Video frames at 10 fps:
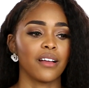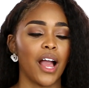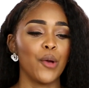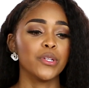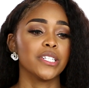
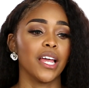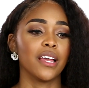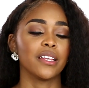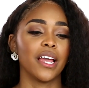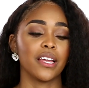I would
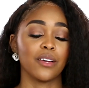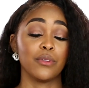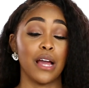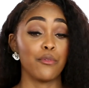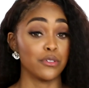take, like,
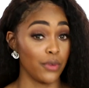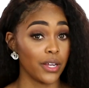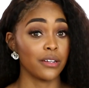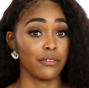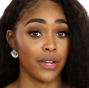when I was
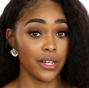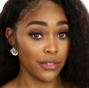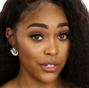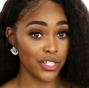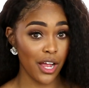working a
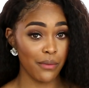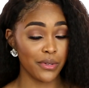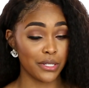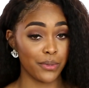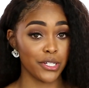regular job,
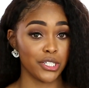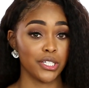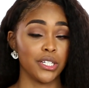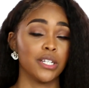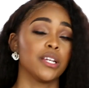
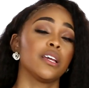especially,